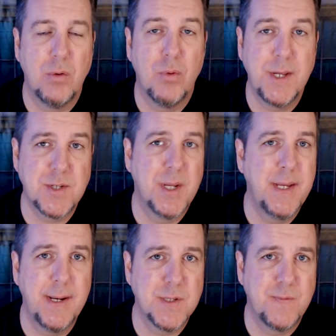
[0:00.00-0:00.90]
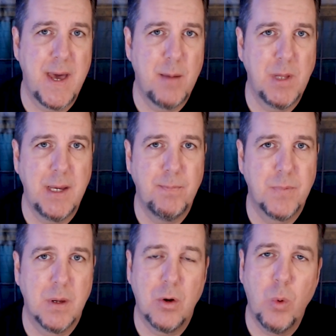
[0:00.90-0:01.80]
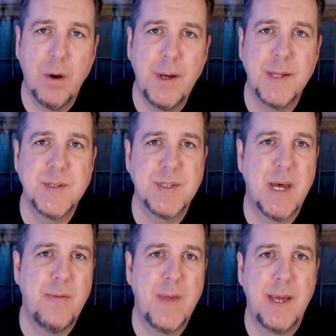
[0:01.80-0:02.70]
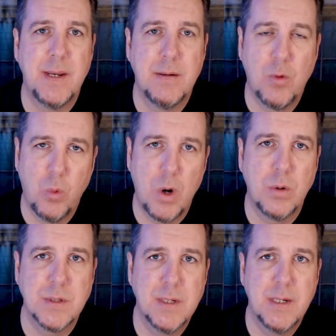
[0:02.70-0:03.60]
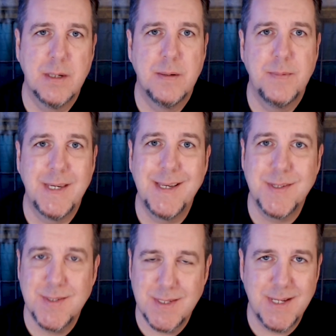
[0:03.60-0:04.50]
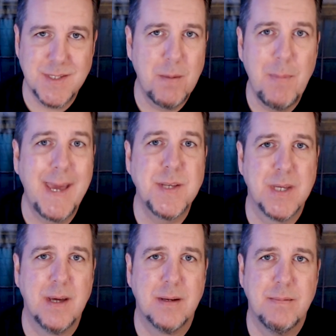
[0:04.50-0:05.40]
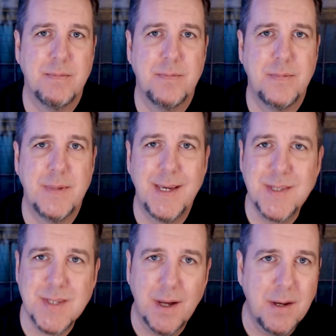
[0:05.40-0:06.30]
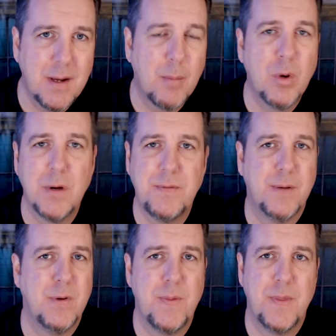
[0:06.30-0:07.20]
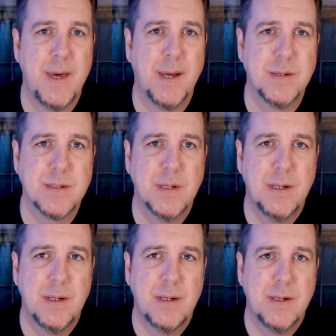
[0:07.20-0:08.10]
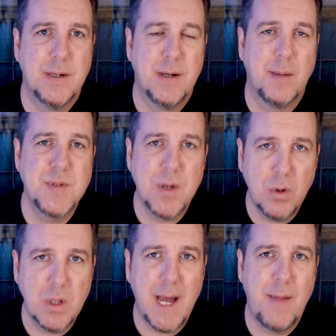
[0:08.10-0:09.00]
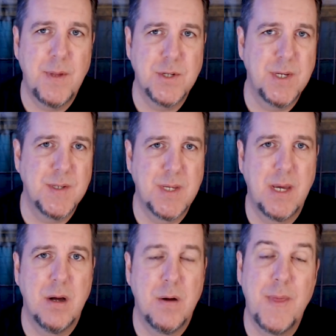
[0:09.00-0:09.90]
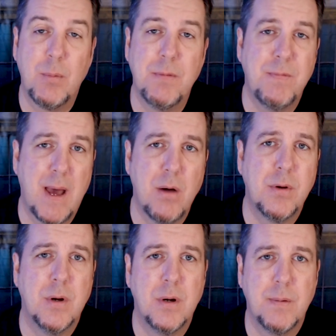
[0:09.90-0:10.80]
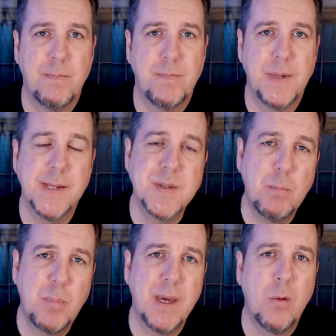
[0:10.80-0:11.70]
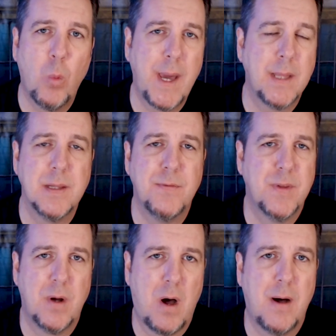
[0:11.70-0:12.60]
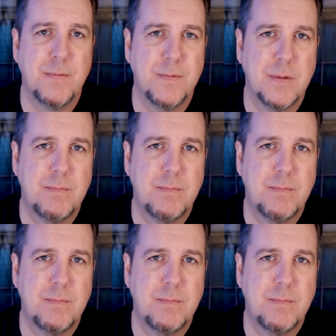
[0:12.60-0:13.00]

reached Anita's family, Quirian said that, quote, is it's amazing. It's a number of different things. I'm so glad that she's here and that we found her. It's a big weight lifted off.